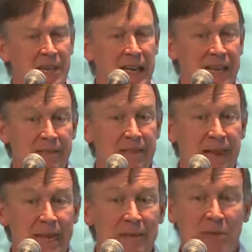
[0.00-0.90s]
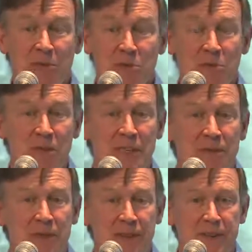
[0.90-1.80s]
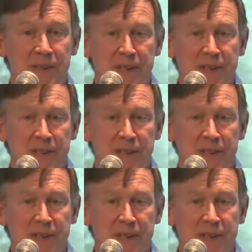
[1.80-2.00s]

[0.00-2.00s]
and I am a huge believer that